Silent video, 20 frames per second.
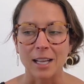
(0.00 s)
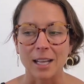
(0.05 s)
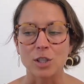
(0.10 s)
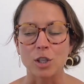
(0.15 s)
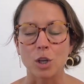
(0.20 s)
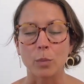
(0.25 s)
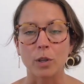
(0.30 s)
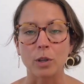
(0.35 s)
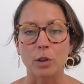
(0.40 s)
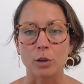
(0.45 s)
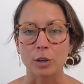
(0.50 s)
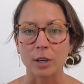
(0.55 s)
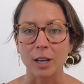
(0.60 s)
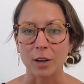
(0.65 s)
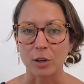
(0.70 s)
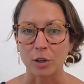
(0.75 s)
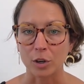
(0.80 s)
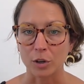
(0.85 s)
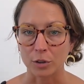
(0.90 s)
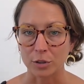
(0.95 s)
And so we learn
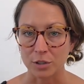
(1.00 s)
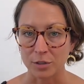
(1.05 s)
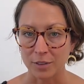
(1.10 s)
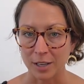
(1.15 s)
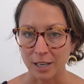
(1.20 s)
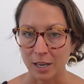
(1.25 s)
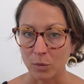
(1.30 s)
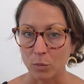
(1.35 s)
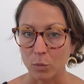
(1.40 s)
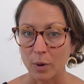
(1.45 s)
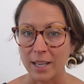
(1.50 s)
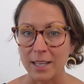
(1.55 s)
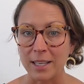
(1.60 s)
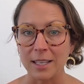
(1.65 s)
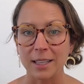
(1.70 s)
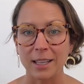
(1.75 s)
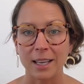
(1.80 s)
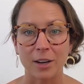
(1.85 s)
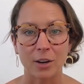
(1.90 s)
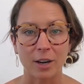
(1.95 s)
how to cultivate and
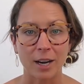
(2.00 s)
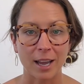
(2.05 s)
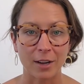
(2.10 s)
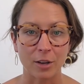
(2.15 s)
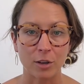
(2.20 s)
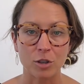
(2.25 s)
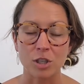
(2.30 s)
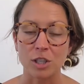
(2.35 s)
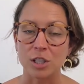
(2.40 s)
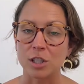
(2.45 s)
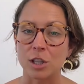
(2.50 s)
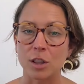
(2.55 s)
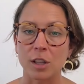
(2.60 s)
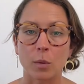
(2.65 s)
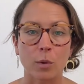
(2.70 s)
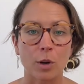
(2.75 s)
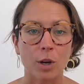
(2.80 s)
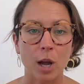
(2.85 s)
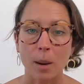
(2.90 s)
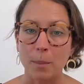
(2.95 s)
regulate our energy so
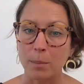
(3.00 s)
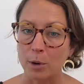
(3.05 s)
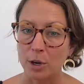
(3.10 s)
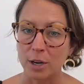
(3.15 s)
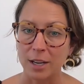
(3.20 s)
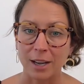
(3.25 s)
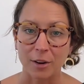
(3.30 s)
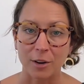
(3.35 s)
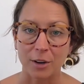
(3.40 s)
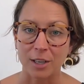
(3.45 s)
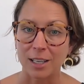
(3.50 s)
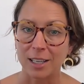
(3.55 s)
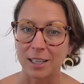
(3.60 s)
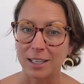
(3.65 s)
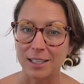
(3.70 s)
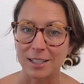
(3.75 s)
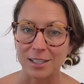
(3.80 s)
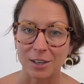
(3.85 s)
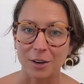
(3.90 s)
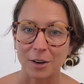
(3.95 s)
that we're not burning out our
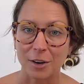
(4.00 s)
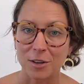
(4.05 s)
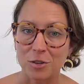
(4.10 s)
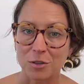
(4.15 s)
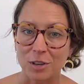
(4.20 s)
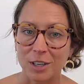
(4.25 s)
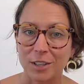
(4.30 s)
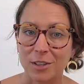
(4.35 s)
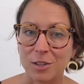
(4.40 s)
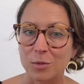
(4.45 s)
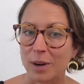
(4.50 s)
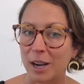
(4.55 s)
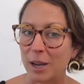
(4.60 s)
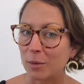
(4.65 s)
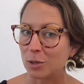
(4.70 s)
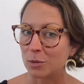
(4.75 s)
kidneys and our adrenals, right?